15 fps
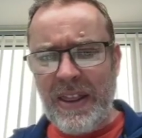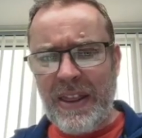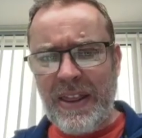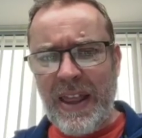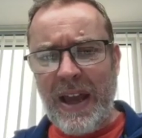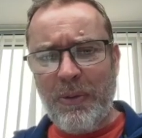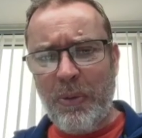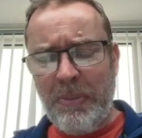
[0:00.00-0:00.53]

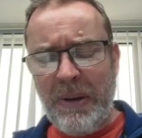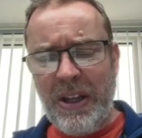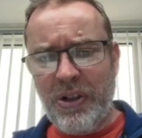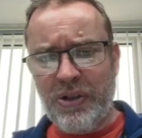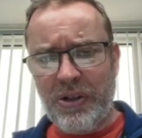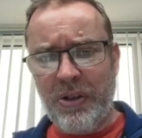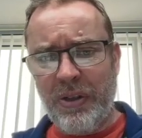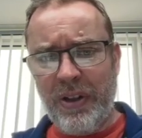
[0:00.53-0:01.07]
that will be the
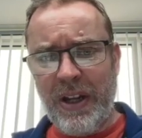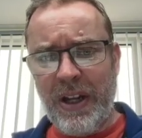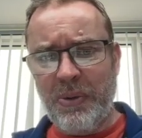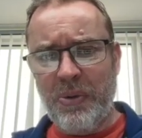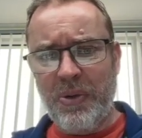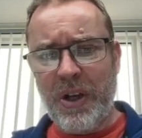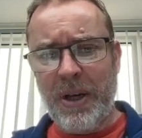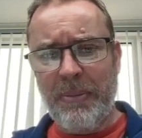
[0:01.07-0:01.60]
truth and that
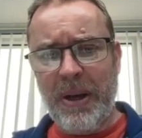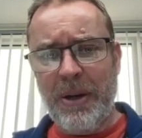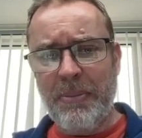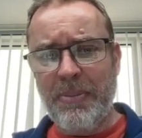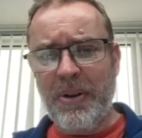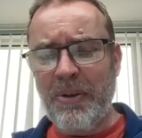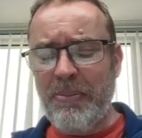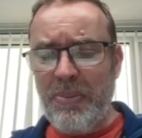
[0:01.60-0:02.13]
will come out.
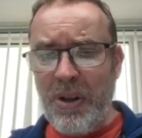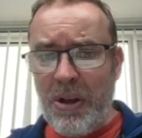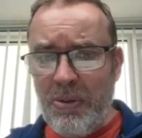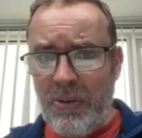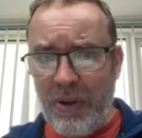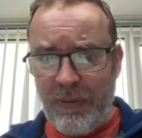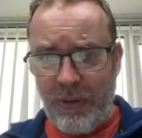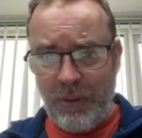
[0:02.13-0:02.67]
But
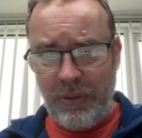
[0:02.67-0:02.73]
the